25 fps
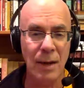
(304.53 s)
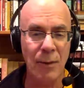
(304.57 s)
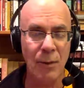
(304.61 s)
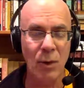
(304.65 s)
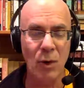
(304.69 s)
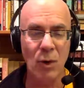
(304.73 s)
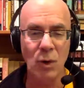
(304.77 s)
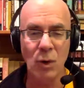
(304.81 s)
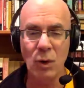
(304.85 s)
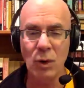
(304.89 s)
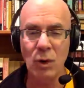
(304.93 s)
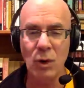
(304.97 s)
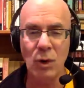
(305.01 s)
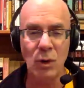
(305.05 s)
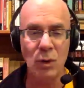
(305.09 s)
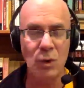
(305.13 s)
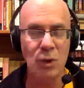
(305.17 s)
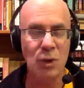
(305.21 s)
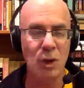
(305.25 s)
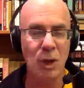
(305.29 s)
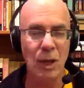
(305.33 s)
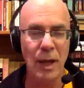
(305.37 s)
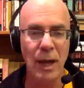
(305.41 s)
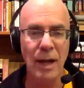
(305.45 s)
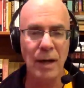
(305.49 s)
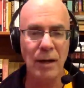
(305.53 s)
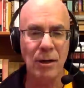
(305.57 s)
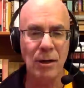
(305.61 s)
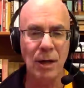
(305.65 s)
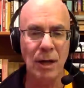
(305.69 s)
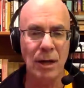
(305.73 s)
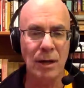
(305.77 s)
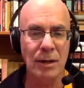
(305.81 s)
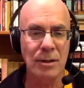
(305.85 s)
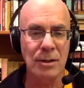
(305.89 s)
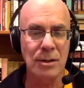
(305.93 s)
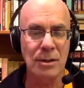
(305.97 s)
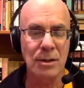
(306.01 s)
they were all cultural
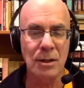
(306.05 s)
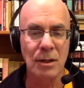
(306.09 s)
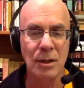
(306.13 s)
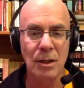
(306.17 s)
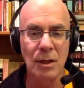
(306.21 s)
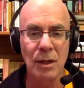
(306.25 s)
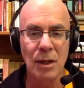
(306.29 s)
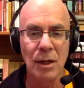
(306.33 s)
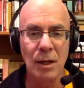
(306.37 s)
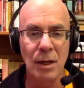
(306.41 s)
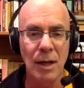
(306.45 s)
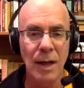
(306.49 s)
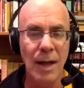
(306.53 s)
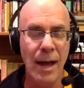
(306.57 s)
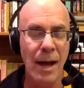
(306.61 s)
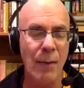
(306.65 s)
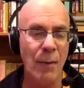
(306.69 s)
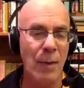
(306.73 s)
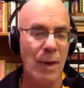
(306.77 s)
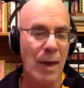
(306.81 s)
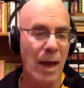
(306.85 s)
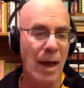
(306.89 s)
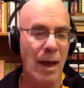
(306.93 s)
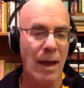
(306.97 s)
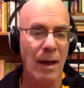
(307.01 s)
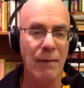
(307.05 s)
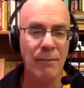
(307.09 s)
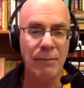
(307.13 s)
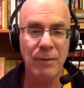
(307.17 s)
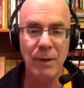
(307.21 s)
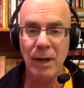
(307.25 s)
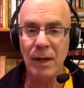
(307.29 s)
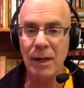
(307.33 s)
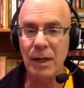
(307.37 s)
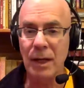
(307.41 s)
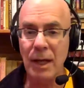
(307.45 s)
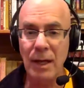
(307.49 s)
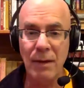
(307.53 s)
icons. Now we have,
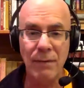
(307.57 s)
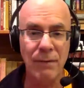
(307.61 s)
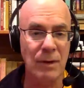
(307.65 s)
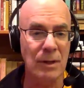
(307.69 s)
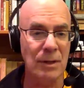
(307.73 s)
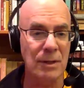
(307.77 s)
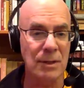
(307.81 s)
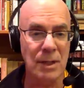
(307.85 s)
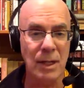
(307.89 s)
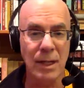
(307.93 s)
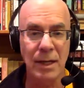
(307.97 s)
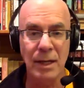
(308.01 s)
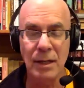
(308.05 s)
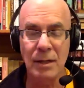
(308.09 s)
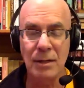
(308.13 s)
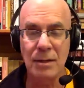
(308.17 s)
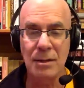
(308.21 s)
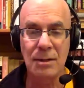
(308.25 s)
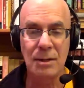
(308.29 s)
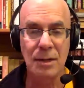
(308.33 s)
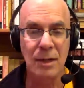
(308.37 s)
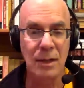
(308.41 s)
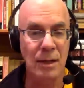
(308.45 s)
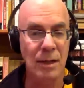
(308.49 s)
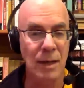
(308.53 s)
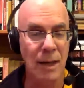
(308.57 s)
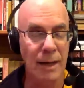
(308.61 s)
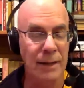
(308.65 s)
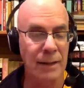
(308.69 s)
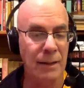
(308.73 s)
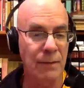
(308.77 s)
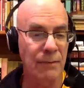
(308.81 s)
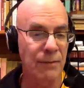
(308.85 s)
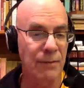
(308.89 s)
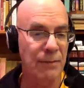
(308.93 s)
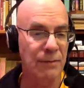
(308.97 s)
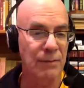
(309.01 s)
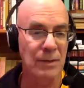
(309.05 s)
and even as late as the
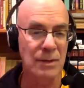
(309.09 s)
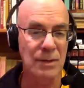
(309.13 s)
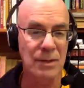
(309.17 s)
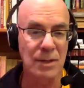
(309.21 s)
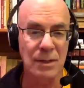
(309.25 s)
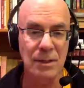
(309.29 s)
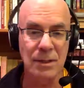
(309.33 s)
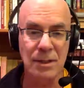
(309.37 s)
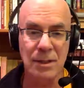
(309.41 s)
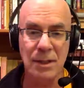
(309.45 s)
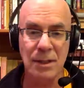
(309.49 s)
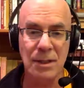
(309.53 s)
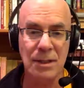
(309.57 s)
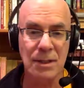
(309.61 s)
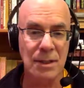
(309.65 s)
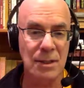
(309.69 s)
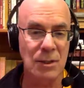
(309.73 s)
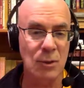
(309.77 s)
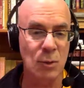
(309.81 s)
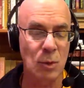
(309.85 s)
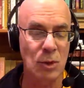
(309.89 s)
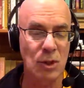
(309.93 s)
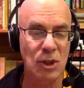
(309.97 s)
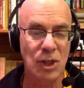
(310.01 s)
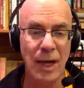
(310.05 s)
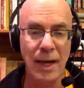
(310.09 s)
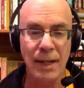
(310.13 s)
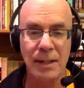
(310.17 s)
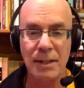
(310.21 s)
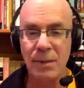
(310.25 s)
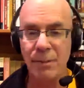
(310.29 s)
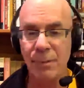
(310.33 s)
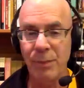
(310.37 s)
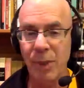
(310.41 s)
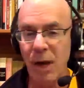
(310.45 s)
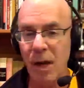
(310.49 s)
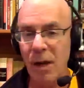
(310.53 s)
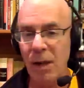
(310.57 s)
1950s and 60s with
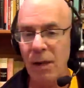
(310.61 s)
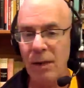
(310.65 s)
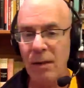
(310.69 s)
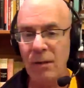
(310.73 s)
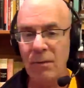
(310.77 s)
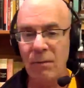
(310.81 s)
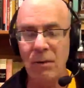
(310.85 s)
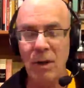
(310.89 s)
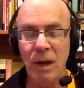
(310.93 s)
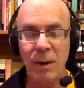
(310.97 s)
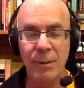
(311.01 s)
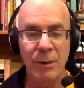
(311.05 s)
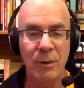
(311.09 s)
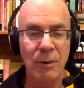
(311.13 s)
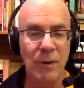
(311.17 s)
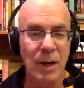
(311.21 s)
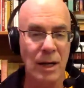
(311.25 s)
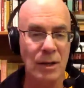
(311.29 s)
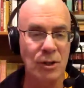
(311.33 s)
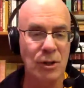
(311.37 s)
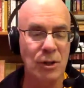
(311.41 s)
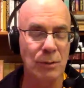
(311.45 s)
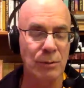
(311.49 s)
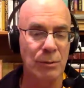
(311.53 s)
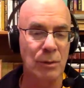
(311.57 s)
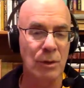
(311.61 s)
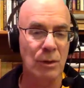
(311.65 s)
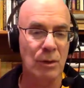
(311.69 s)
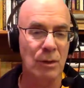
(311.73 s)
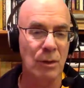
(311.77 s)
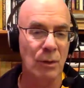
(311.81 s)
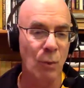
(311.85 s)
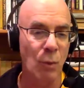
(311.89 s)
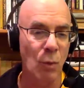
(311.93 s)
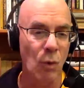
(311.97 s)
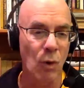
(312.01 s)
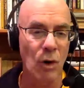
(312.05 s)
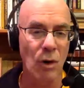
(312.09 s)
Jackson Pollock and Robert Rauschenberg
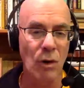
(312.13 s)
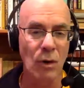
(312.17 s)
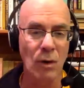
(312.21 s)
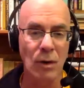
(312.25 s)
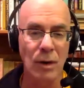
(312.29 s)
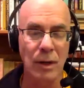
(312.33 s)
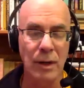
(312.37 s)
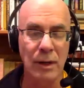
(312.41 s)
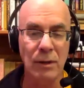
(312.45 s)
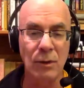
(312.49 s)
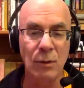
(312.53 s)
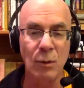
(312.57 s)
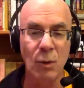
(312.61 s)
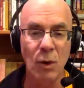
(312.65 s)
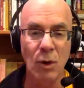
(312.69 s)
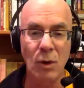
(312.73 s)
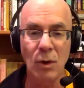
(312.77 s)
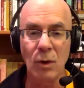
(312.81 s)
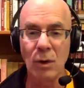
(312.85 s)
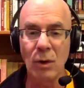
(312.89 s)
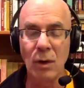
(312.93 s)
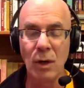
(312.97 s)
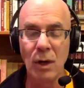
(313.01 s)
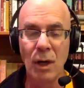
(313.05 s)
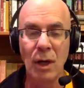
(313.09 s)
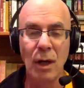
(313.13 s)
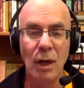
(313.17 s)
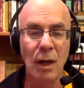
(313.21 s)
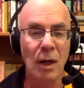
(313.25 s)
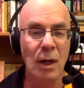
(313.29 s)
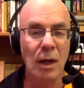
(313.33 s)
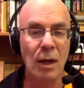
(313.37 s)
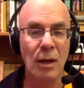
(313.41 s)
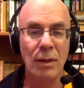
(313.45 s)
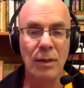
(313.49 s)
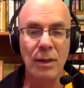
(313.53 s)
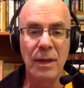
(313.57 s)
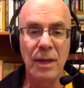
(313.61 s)
and Warhol, Andy Warhol,
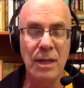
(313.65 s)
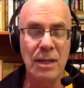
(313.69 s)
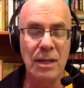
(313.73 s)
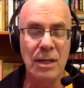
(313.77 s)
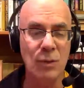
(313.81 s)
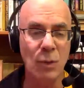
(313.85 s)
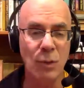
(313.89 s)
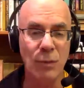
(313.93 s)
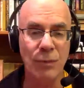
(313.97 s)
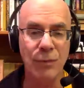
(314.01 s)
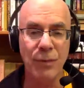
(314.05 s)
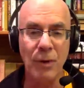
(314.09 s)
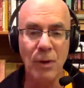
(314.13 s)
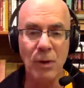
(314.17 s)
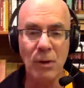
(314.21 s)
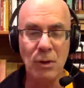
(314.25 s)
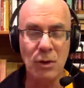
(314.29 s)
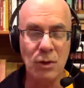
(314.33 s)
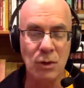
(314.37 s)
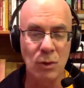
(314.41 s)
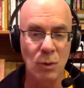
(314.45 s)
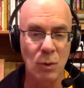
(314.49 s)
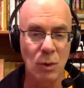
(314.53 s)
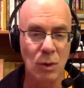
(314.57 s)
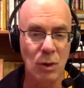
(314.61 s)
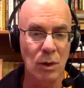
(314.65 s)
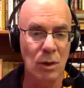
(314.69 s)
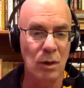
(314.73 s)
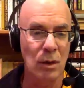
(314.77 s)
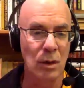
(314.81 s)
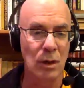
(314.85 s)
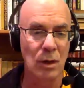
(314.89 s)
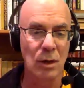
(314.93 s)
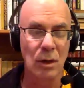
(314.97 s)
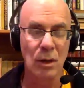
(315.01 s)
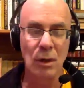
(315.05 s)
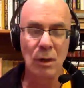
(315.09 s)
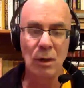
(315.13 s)
these were folks who were
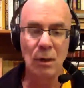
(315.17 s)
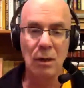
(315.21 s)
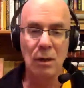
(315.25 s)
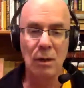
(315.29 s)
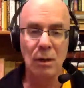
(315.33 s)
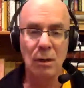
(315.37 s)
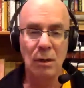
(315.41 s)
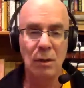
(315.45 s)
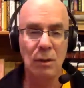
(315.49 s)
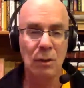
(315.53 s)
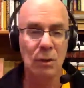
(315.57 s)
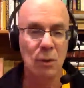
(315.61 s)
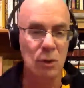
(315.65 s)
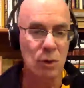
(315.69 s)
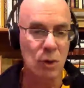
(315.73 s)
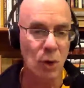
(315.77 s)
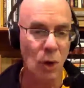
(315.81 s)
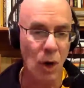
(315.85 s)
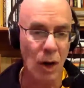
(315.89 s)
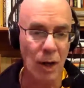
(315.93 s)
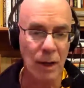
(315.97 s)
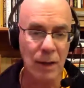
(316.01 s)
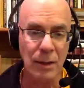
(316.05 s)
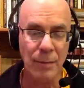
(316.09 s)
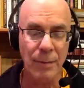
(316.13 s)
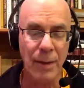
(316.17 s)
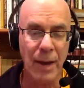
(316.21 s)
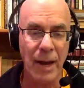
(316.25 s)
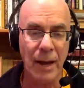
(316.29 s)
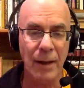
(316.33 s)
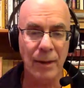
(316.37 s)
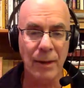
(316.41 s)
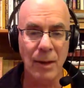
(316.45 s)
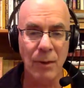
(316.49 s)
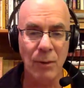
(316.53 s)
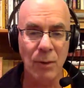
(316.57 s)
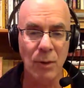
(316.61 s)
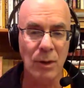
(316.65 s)
talked
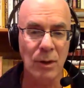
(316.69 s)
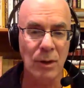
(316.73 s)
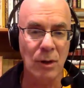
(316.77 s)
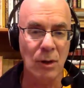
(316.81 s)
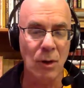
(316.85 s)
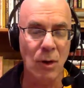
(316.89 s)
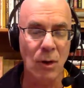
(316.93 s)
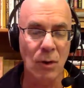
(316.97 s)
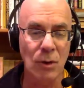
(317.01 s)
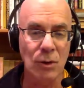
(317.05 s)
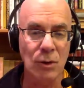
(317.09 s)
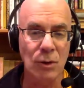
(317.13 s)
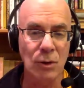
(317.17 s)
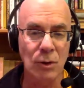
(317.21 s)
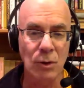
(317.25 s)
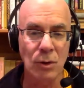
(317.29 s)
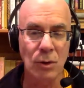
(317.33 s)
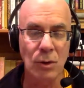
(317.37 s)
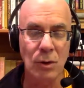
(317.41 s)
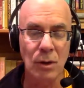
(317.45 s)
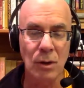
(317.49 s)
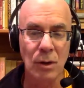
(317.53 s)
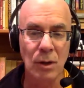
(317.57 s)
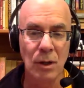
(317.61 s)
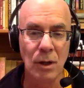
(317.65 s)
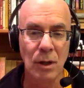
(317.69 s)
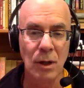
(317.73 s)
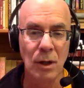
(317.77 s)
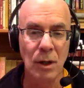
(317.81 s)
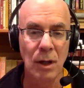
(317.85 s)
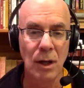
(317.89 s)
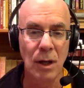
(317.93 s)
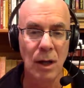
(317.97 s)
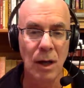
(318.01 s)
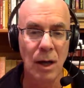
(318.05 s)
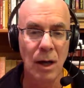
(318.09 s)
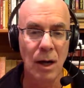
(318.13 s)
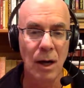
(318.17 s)
about. They were in the cultural
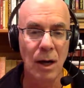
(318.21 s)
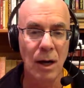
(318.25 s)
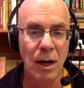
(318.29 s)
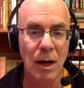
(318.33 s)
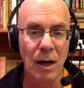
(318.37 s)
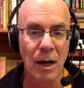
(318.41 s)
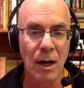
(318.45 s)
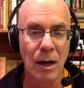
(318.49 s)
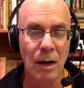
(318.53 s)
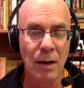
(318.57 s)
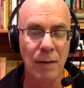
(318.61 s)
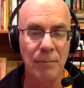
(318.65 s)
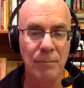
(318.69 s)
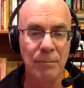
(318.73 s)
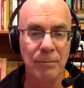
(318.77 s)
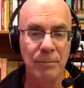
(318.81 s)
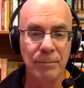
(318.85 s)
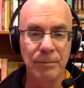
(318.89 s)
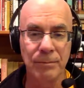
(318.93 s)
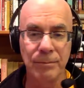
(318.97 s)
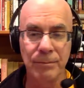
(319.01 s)
um,